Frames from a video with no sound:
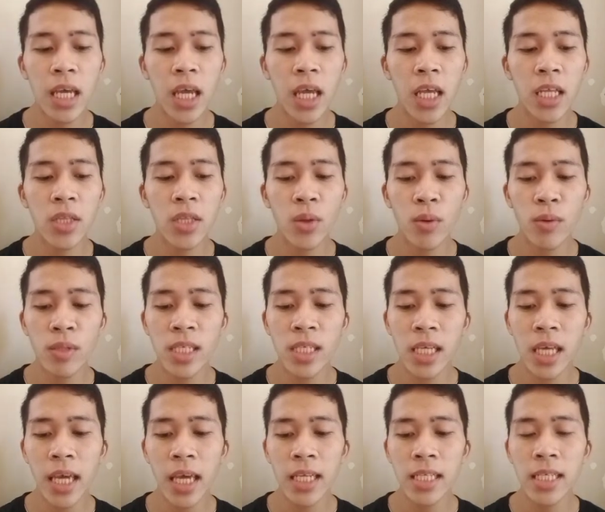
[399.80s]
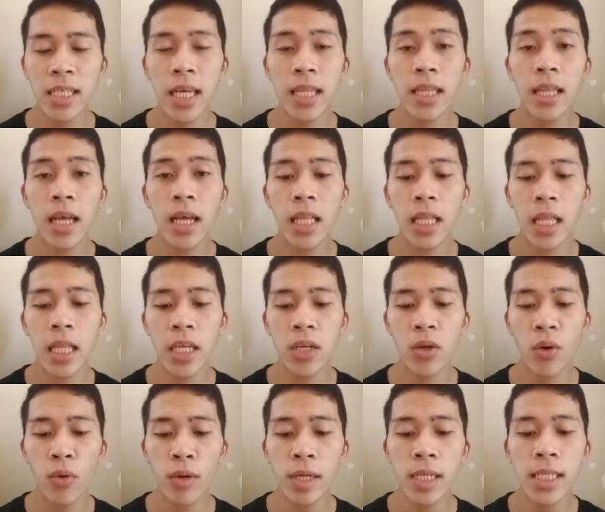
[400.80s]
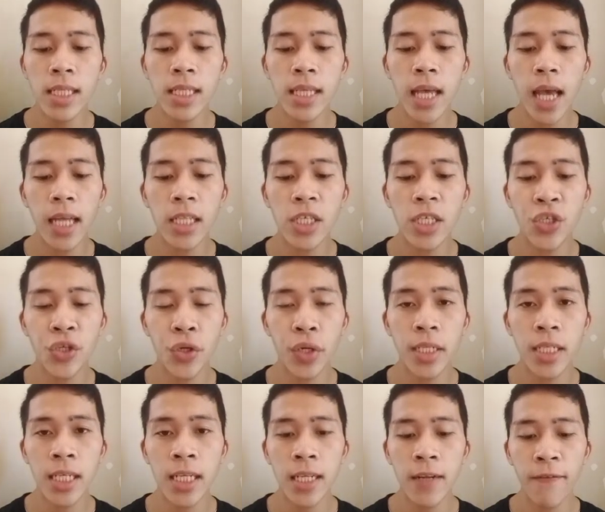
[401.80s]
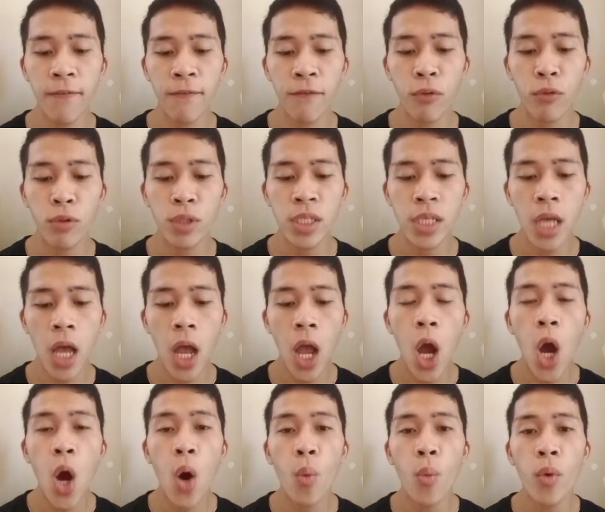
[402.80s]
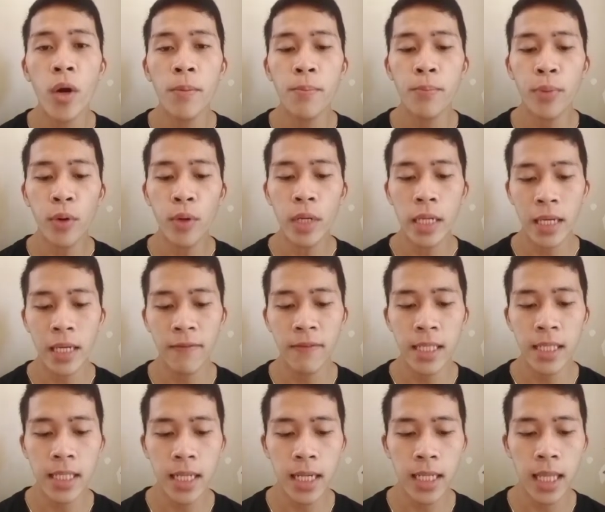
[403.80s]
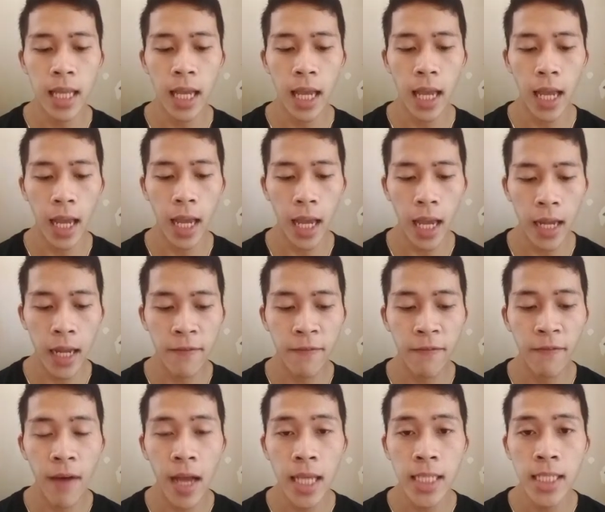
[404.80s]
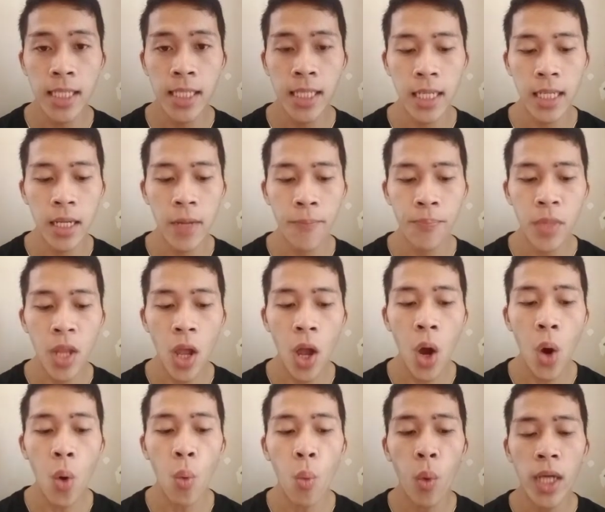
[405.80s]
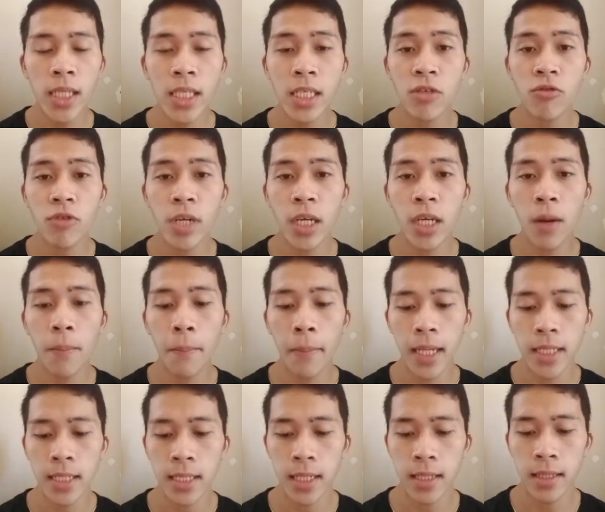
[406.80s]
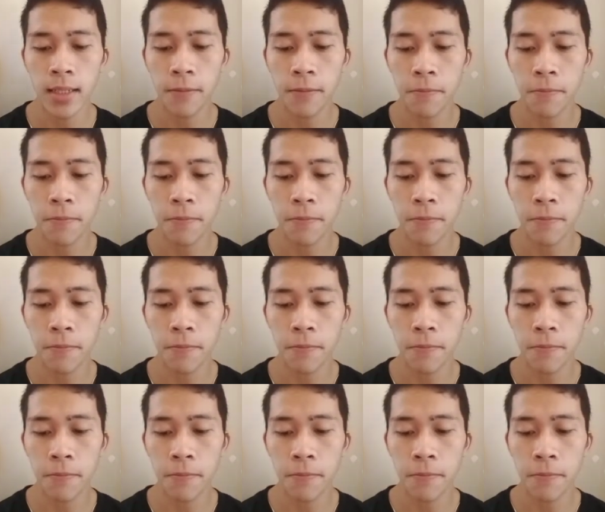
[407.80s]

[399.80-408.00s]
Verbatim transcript: intoxicated liquors, and certain foods were prohibited, and fasting was recommended